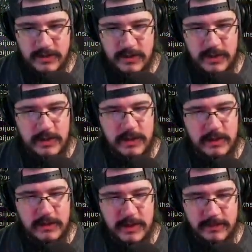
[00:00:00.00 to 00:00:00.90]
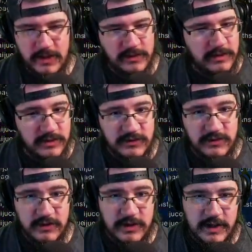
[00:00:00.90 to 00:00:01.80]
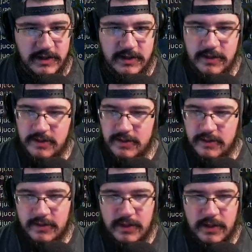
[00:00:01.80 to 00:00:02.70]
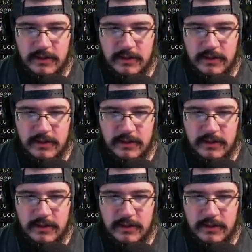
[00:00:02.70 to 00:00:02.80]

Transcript: uh, but I think this is the end. Yeah.